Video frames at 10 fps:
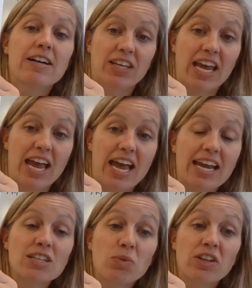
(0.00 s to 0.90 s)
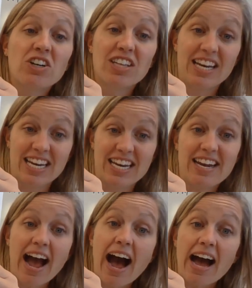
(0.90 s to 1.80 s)
K is when there's an
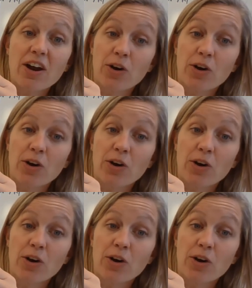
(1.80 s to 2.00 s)
E, I,